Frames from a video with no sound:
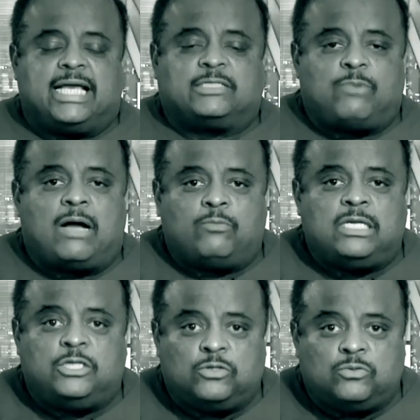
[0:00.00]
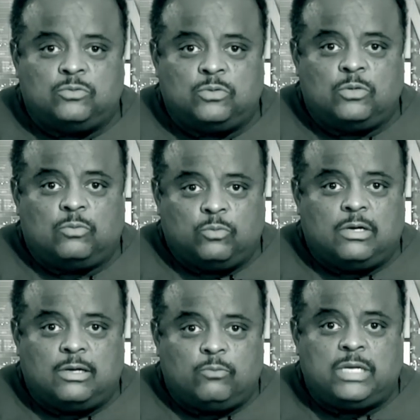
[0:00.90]
that's why we do
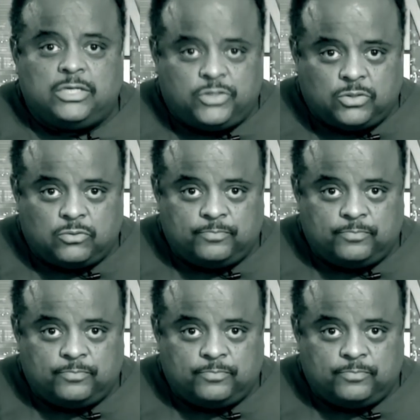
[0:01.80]
what we do